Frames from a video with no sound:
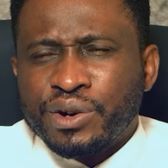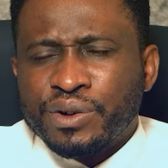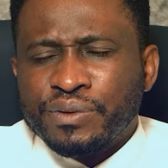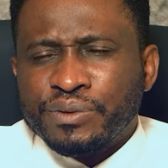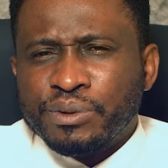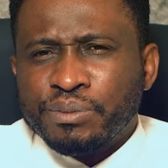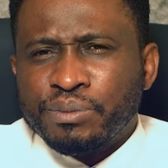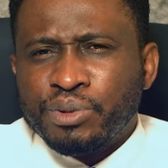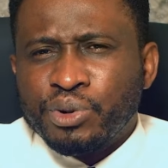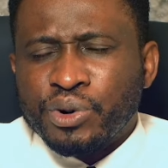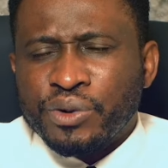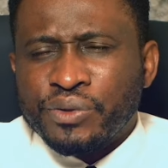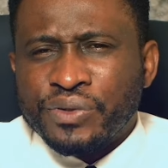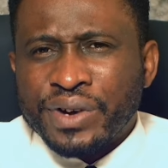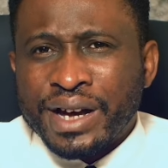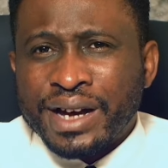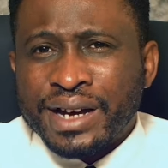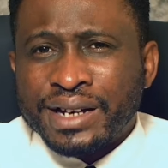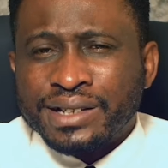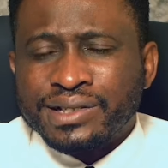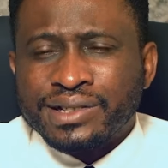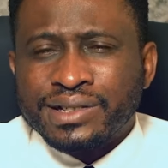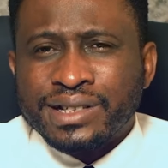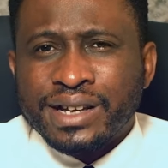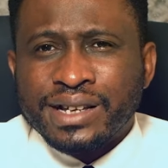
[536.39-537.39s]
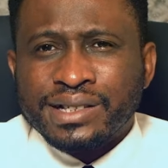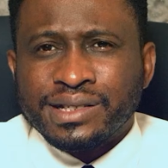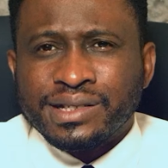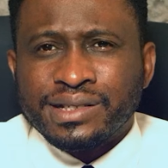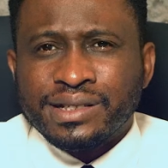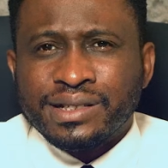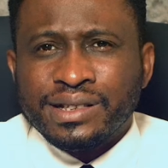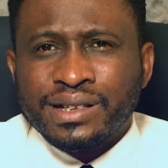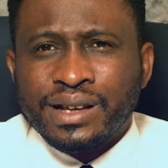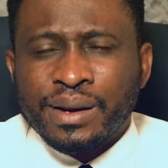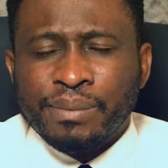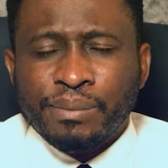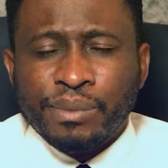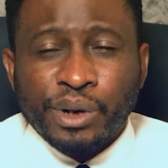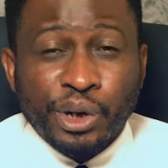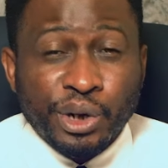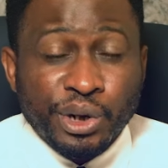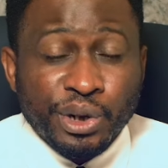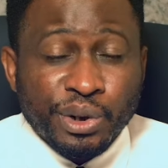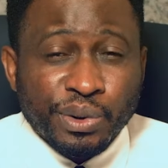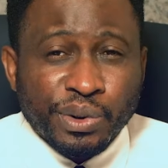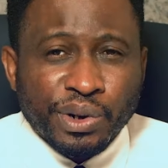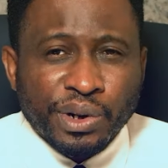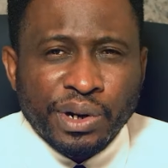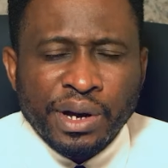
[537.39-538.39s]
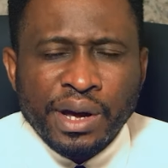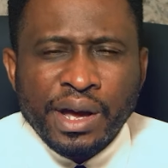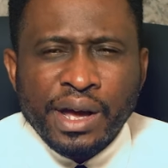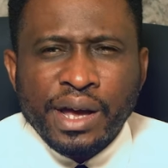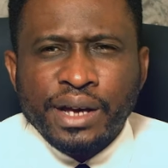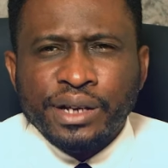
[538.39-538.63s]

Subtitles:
of the book of Acts, that's Luke,